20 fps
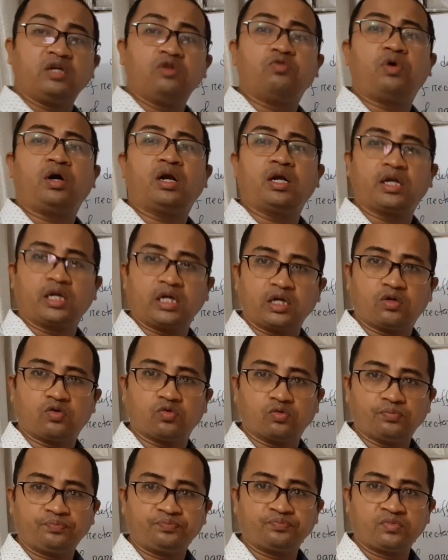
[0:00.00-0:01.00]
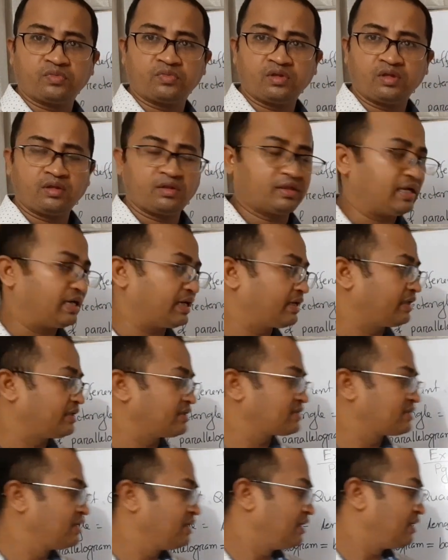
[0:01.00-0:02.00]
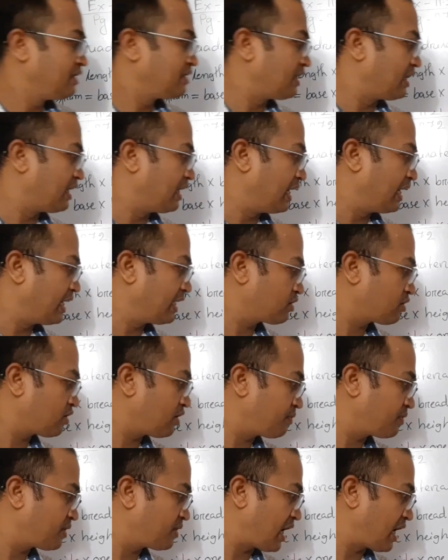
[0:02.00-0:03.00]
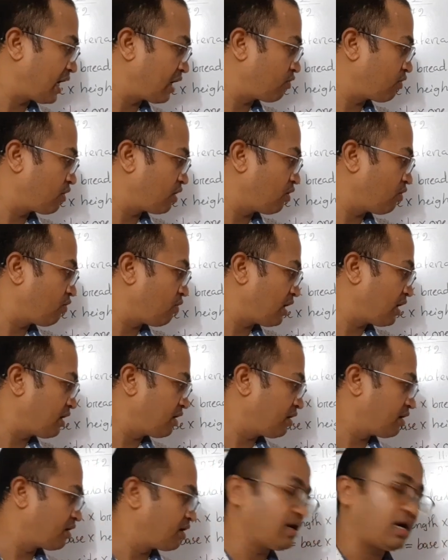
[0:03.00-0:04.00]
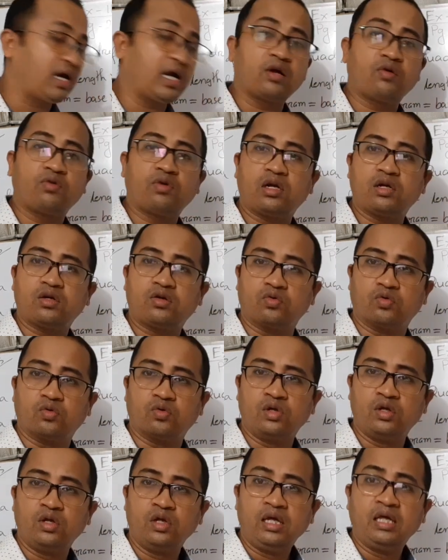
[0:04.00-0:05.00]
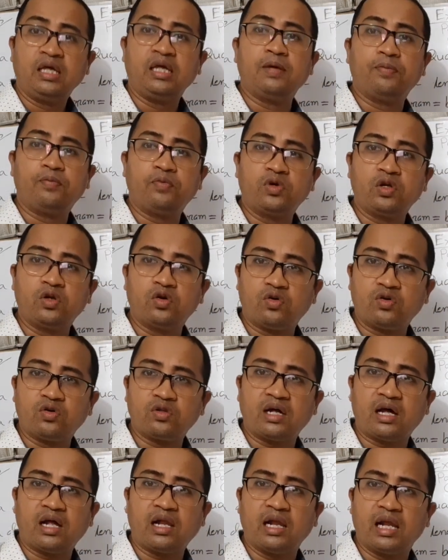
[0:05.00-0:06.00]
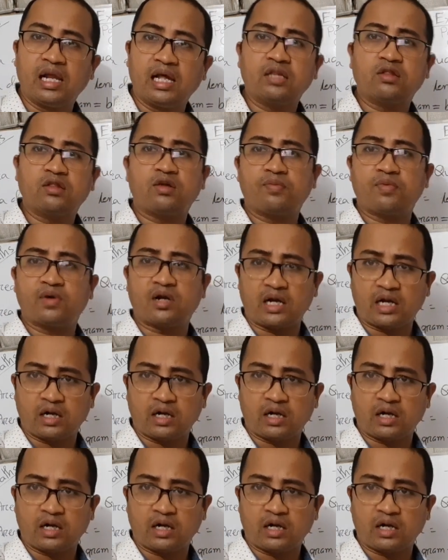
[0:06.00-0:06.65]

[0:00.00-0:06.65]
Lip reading: D1, D2. that is the length of diagonal 1, diagonal 2. If we know the length of